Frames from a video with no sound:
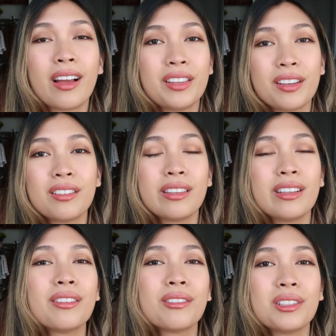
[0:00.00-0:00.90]
Another
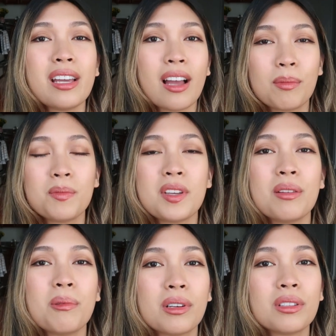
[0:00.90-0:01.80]
thing that really helped
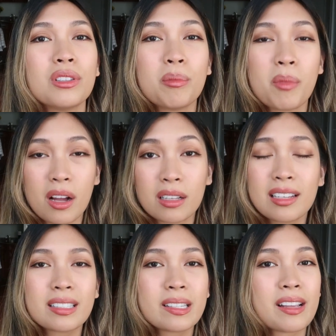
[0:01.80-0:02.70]
me were
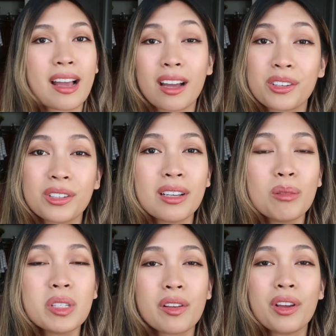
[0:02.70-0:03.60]
mnemonics and
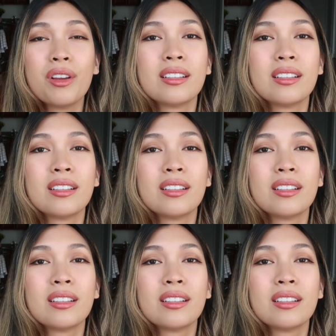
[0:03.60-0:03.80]
acronyms.